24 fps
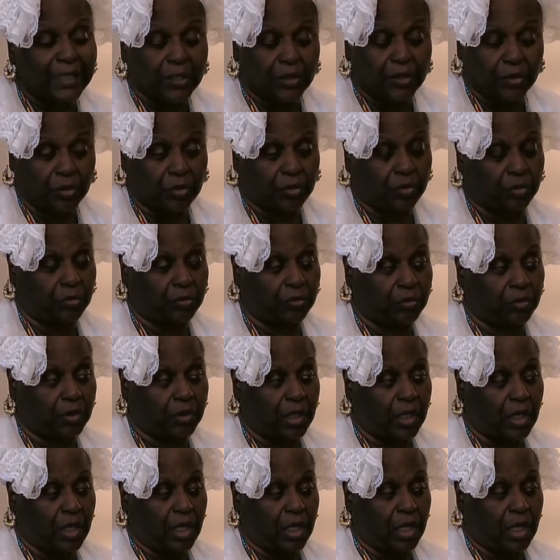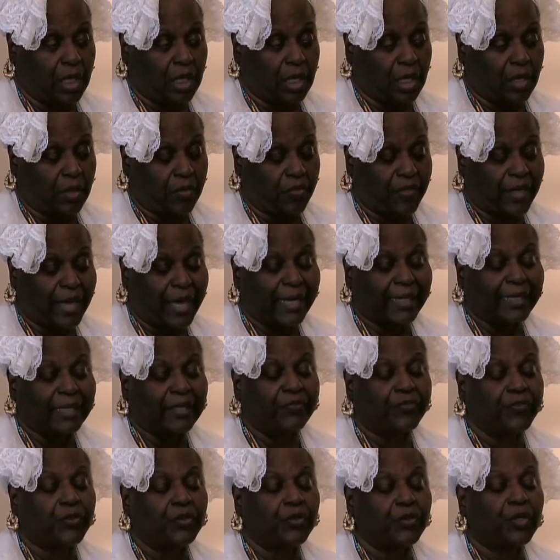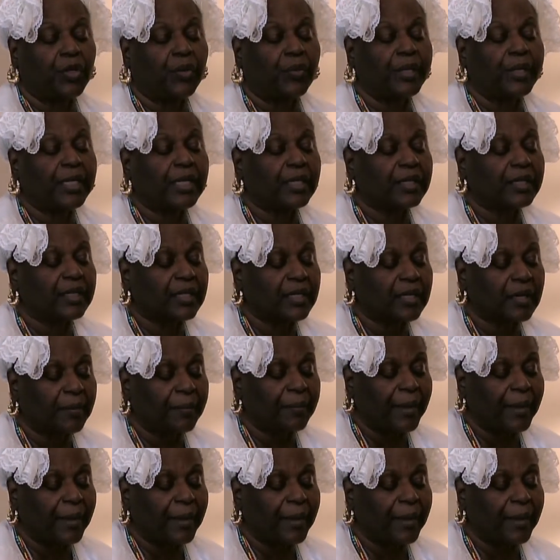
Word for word: tell you that if you know anything